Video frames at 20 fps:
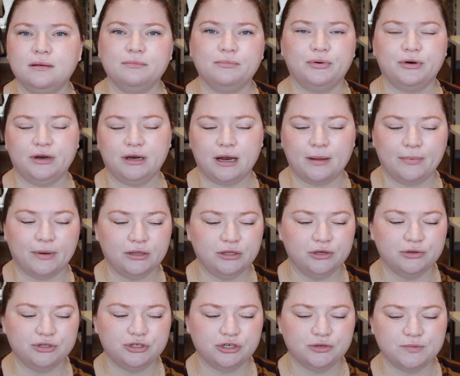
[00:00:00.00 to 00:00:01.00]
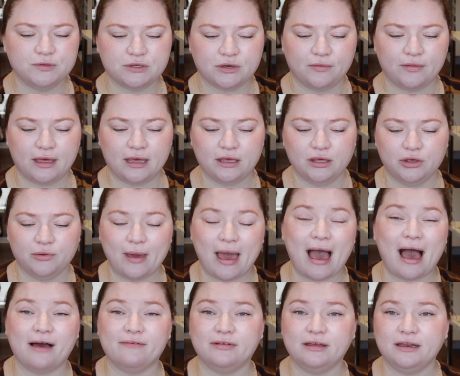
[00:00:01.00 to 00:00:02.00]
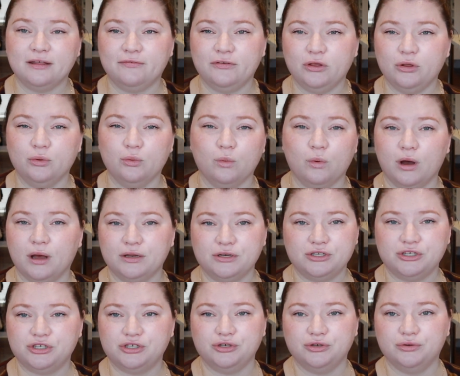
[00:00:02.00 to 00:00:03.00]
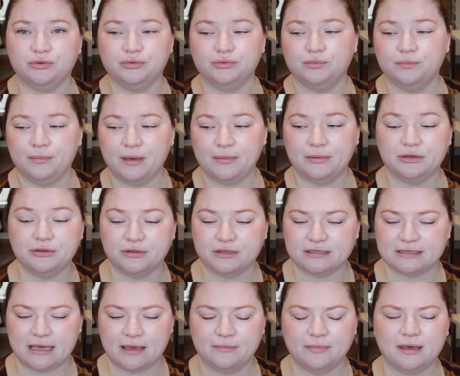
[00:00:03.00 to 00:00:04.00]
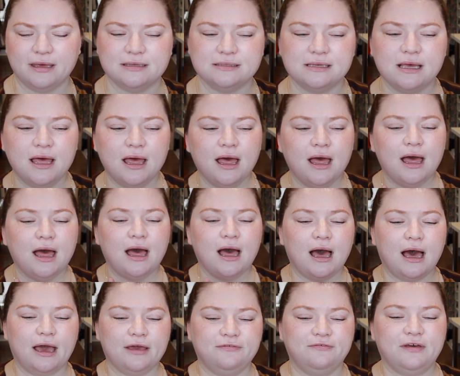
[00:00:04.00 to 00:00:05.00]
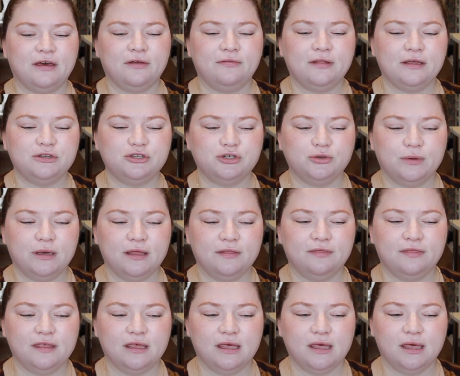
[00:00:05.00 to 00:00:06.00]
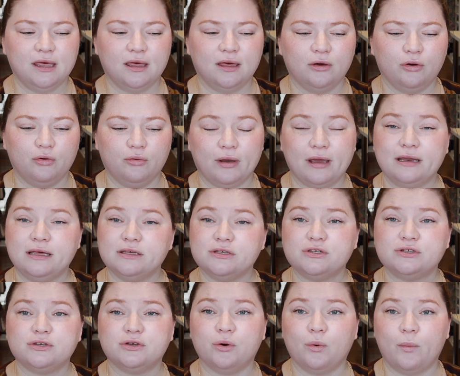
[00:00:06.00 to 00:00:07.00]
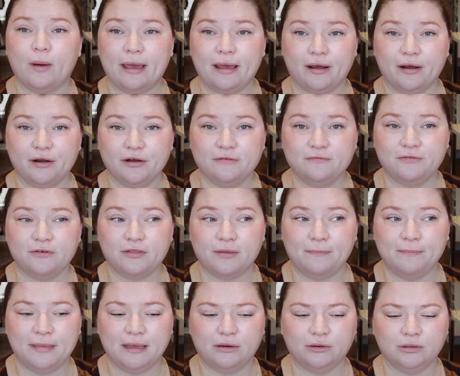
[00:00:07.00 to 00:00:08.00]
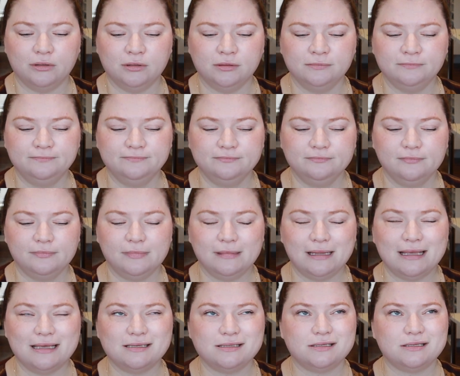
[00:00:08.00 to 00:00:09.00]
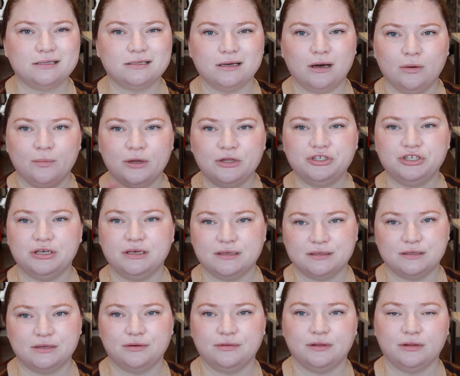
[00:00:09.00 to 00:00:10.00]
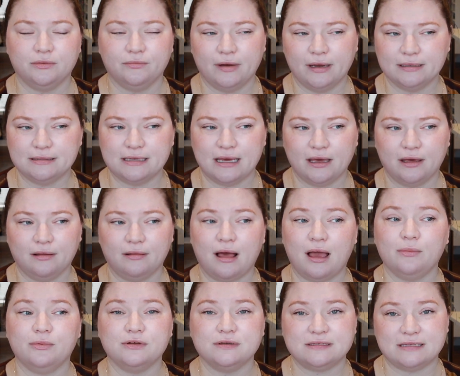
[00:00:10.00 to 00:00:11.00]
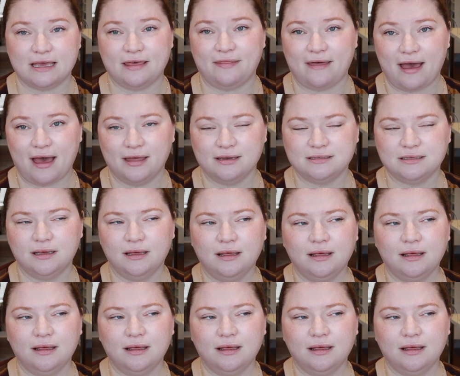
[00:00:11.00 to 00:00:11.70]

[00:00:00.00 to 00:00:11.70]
put it up on YouTube so that you have it if you want to maybe do the same, because I found that doing the granny square for the middle is so much easier than the rectangle. I will say that.